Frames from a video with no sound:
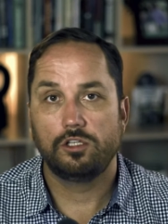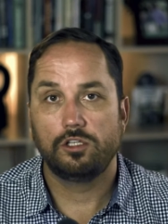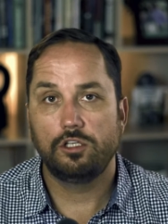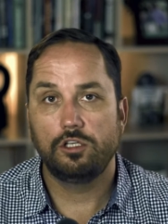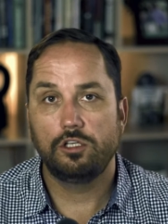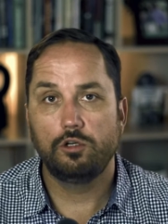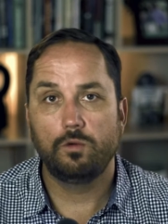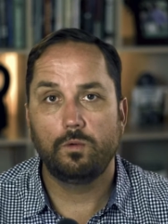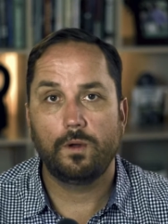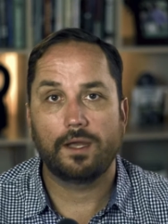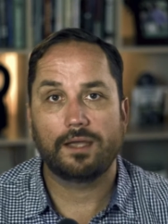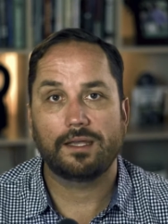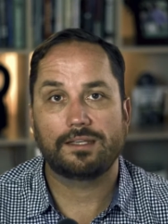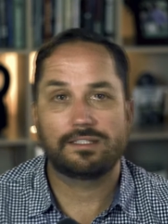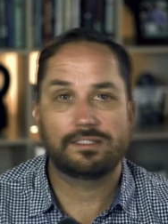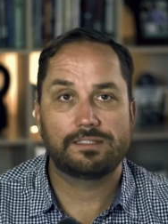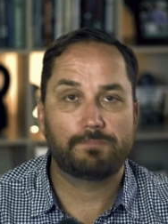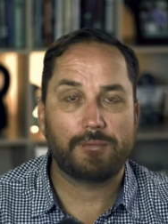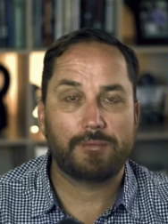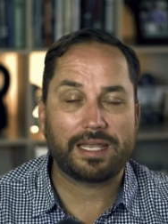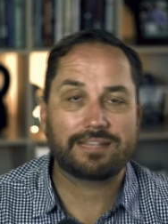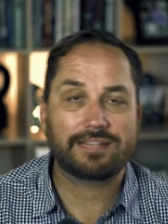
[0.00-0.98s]
You
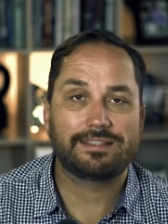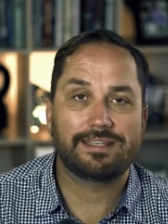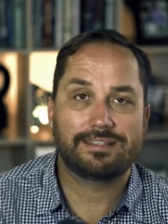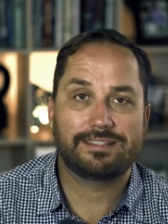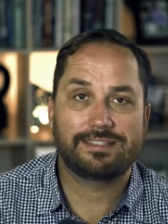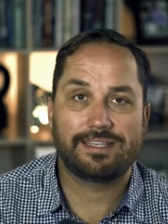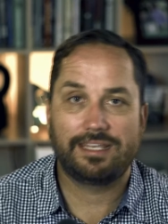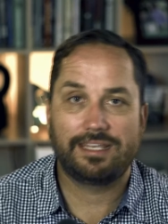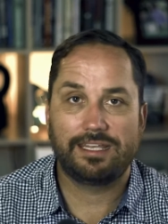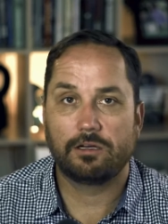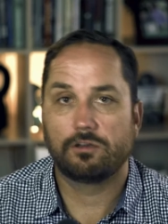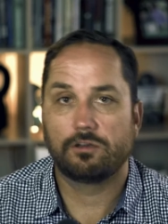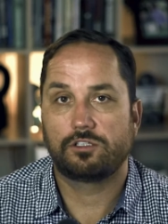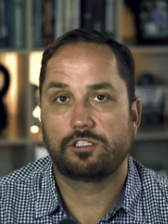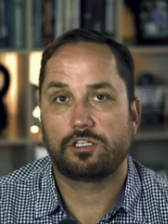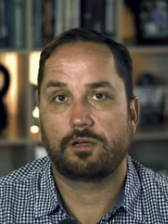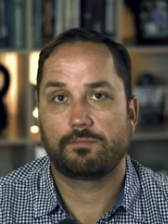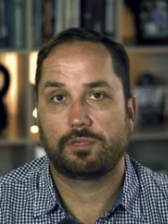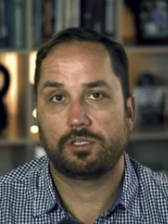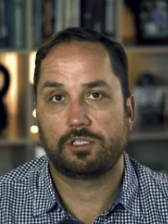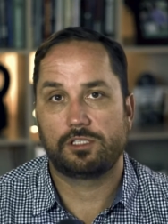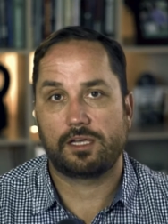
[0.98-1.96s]
expected to hear
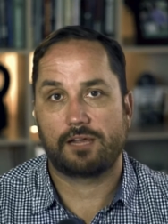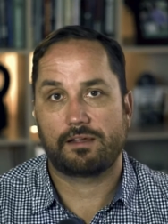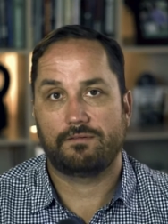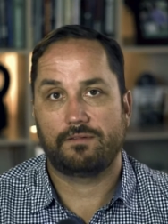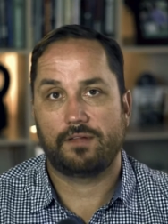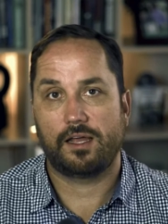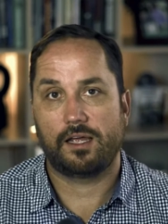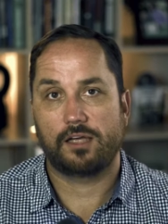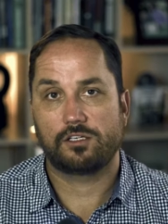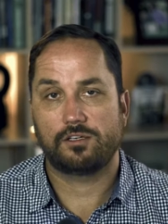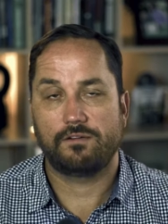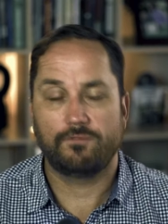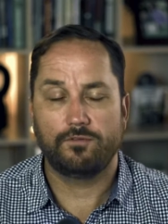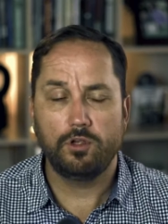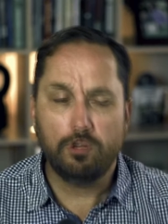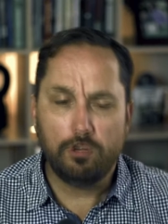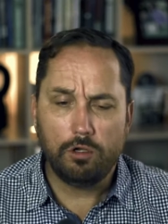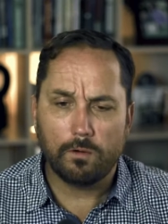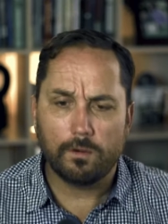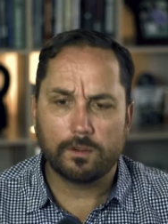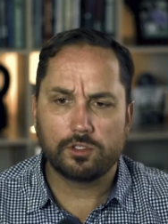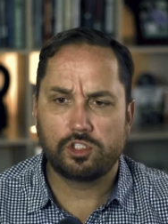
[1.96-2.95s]
Jumping Jack Flash. If you
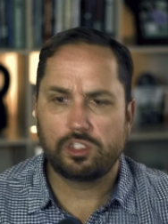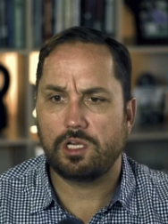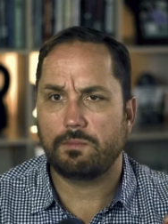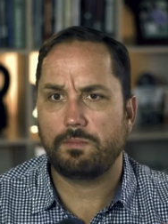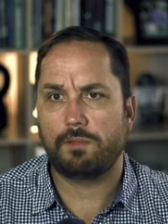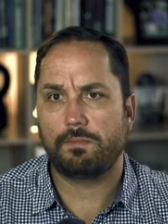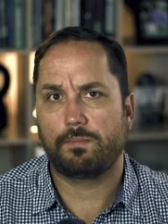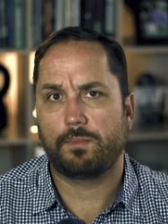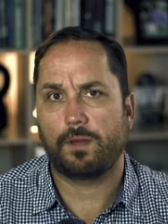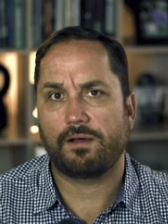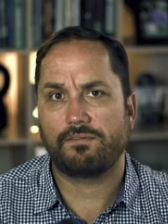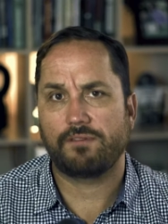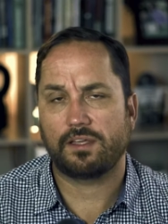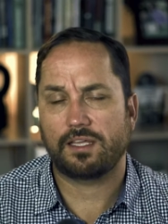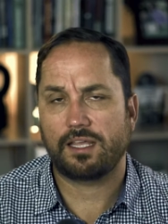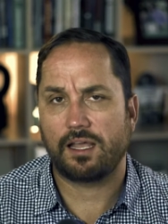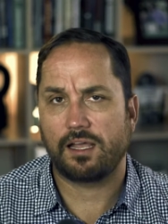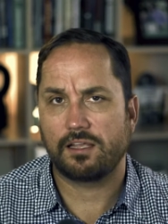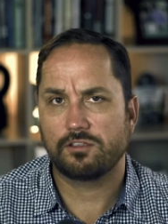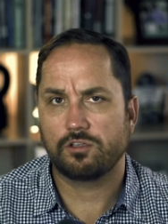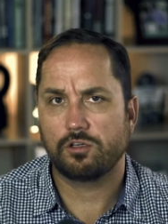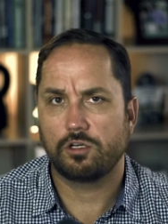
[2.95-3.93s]
go to a Jimmy Buffett
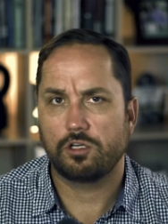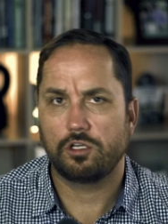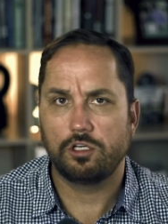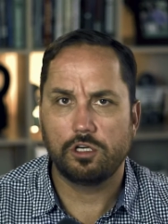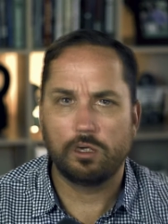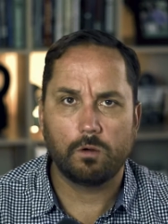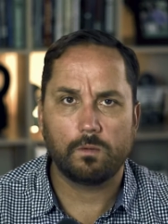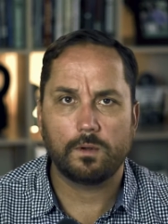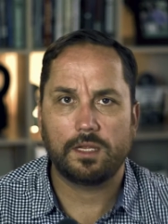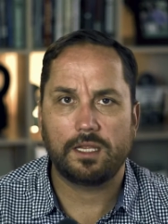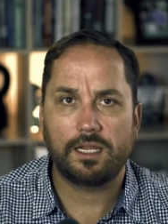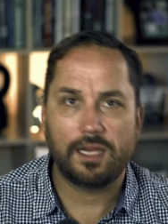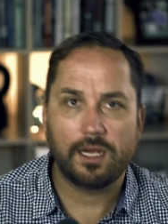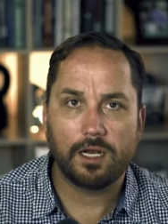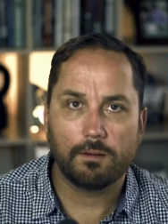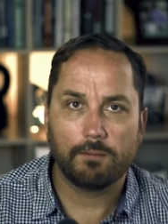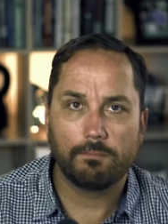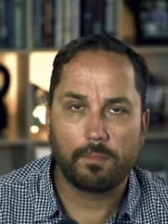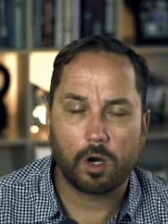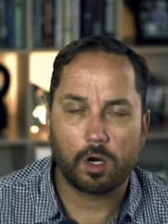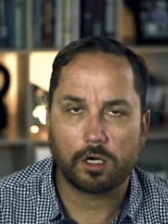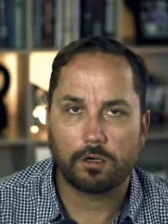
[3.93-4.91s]
concert and you don't
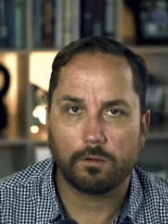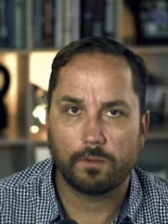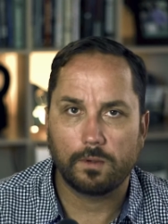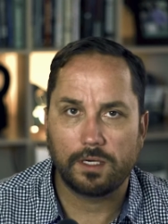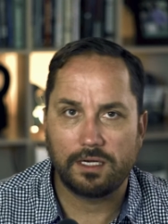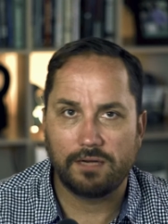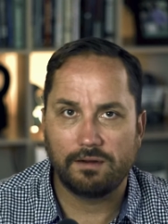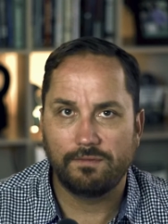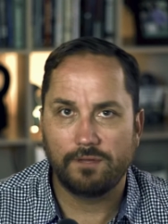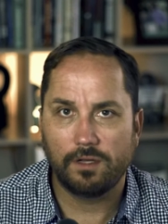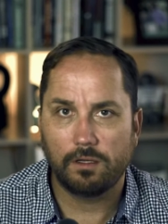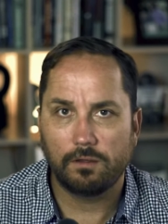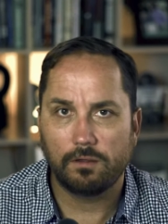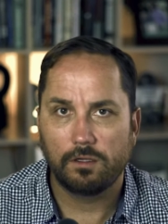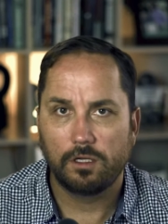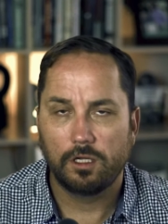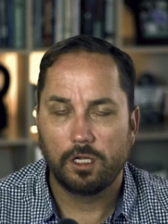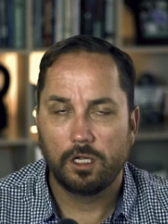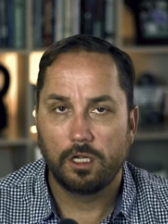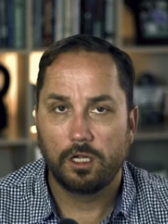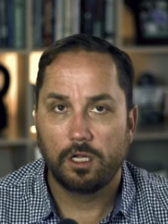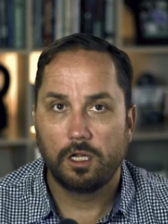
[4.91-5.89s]
hear Margaritaville,
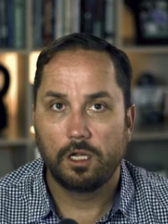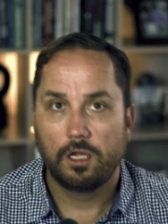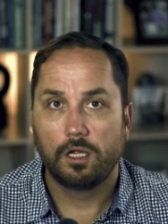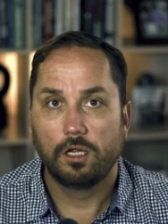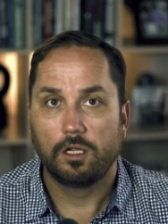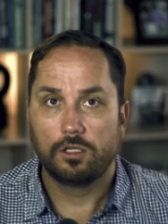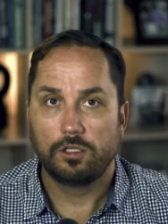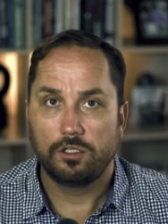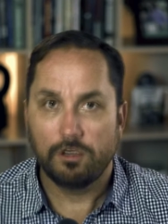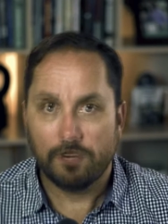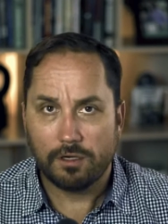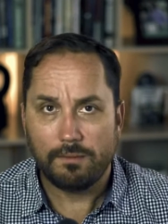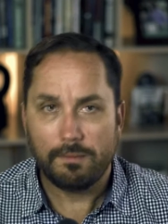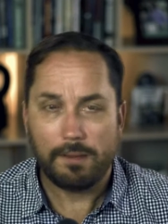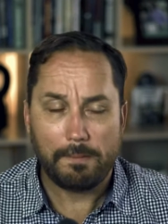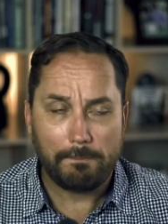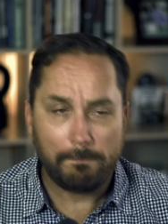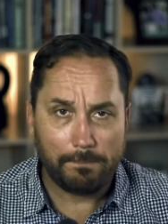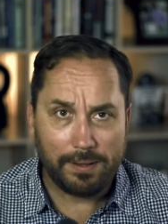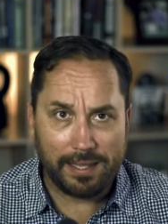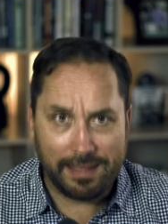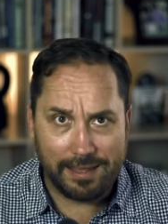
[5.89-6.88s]
you're going
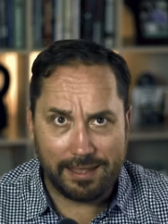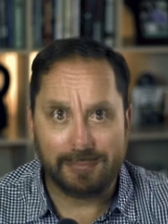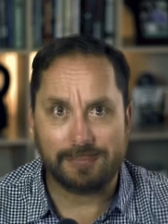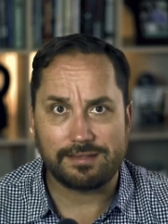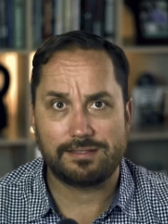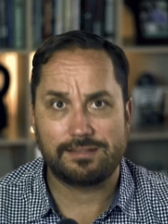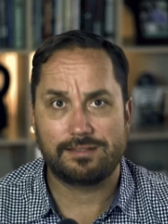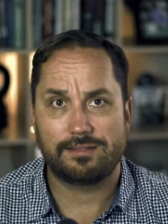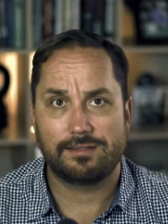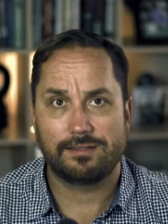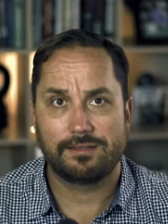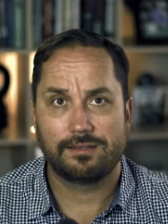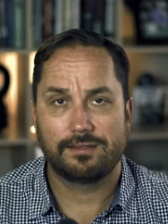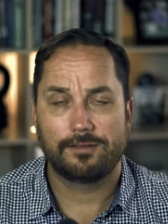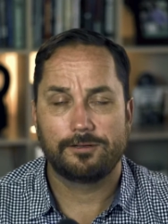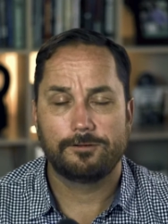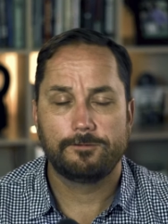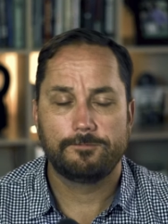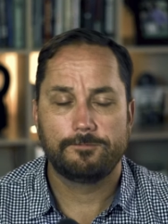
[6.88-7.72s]
to be pissed.